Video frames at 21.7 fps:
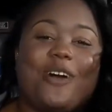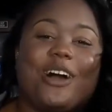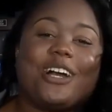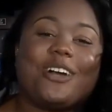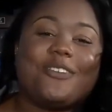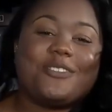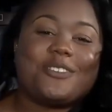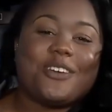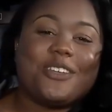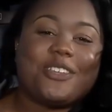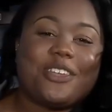
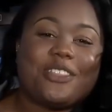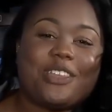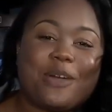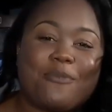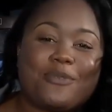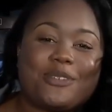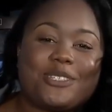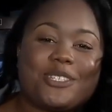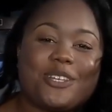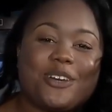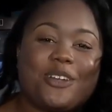Welcome to another
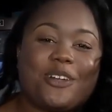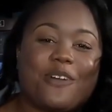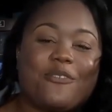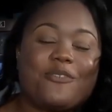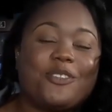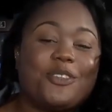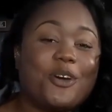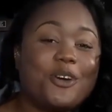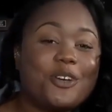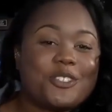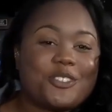episode of
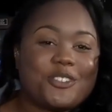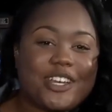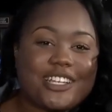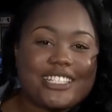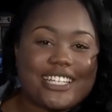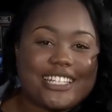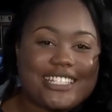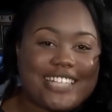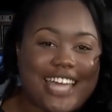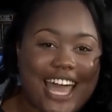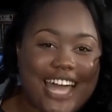No Strings
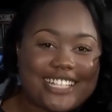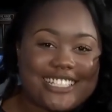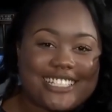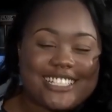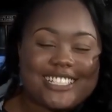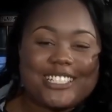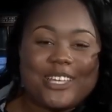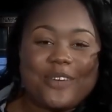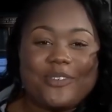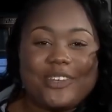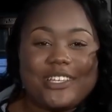
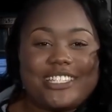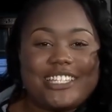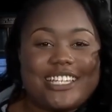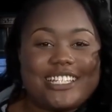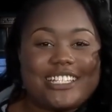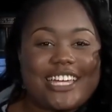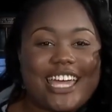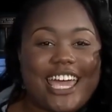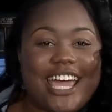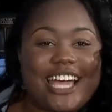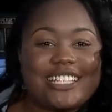Attached,
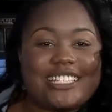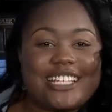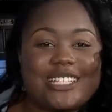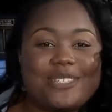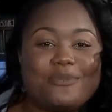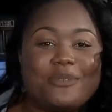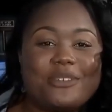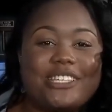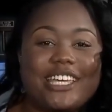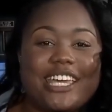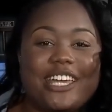WTJX's
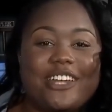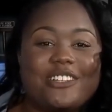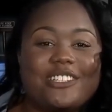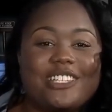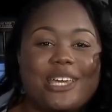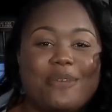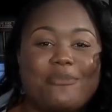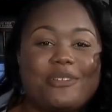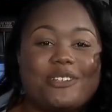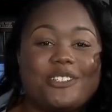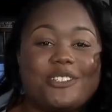music
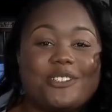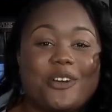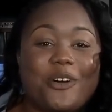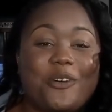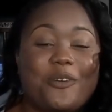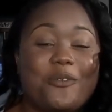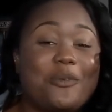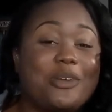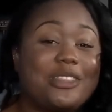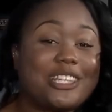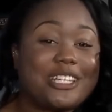entertainment
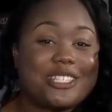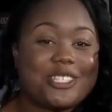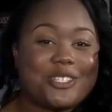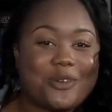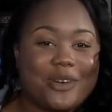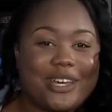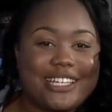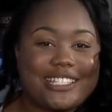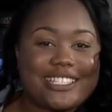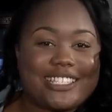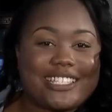show with a
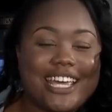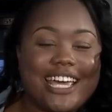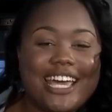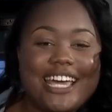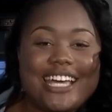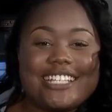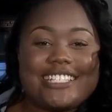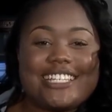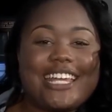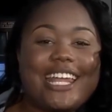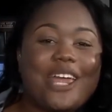twist.
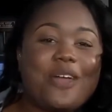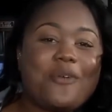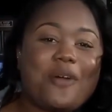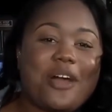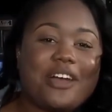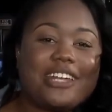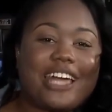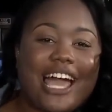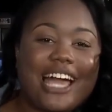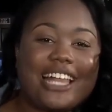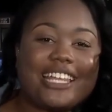Today we're
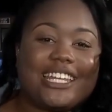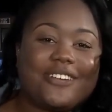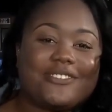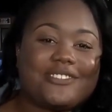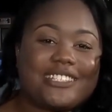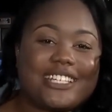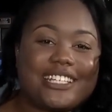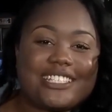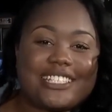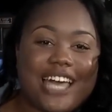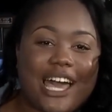on the island of
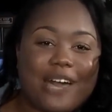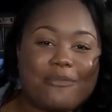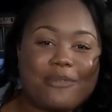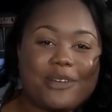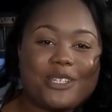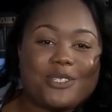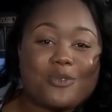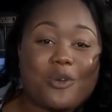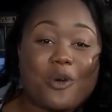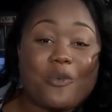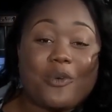St.
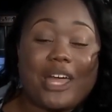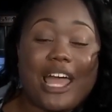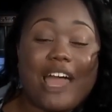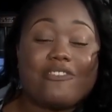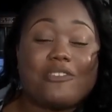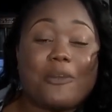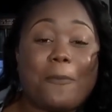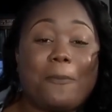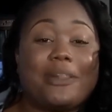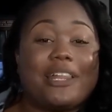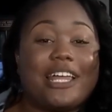Thomas, where we
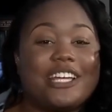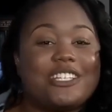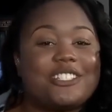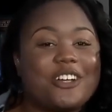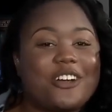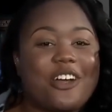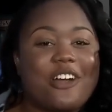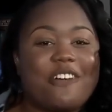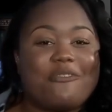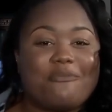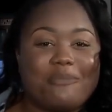have the pleasure
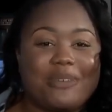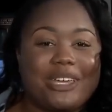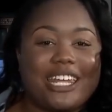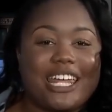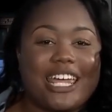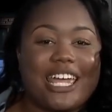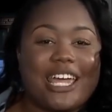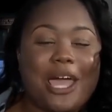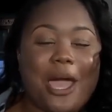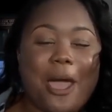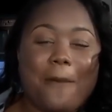of
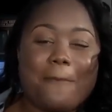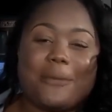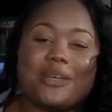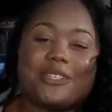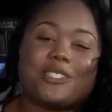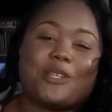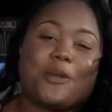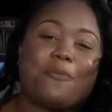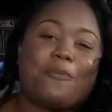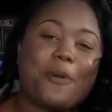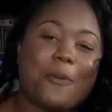meeting
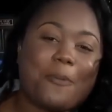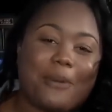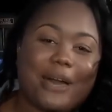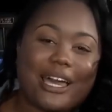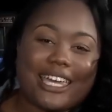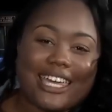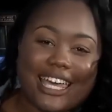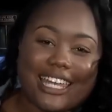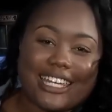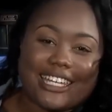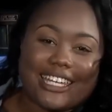Mr.
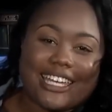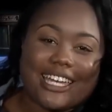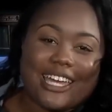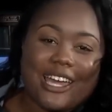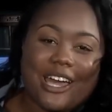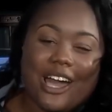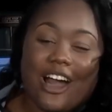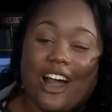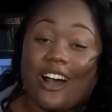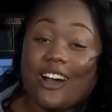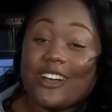Puppa Kelly,
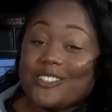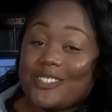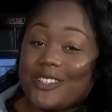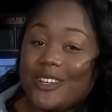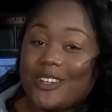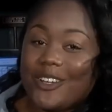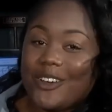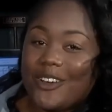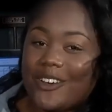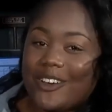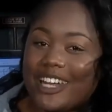also
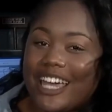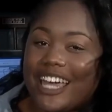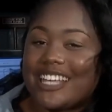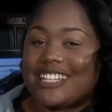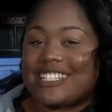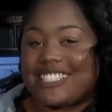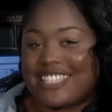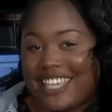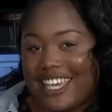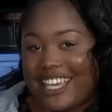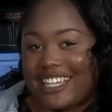known
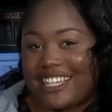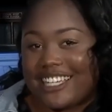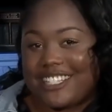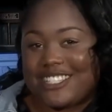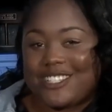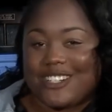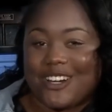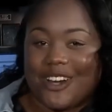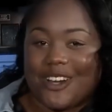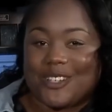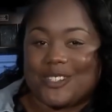as Kelly
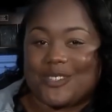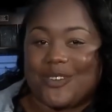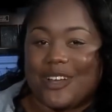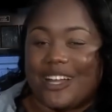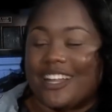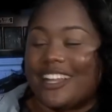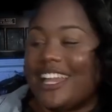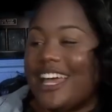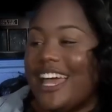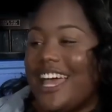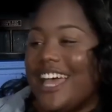
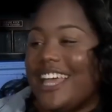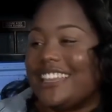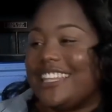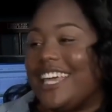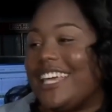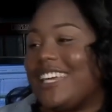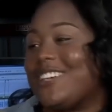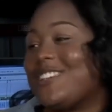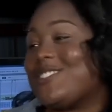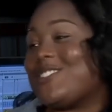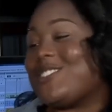Charleswell.
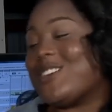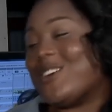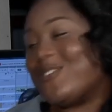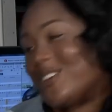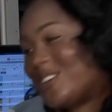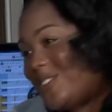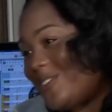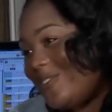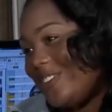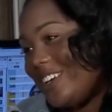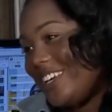Thank you so
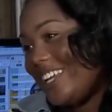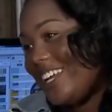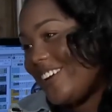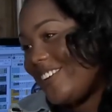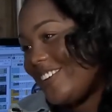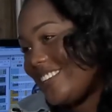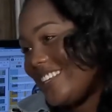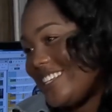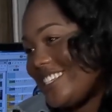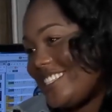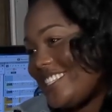much for being here
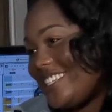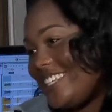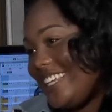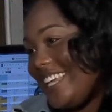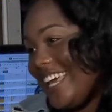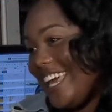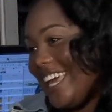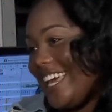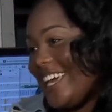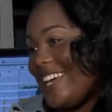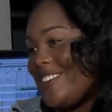with us
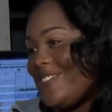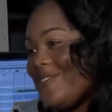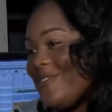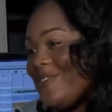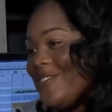today.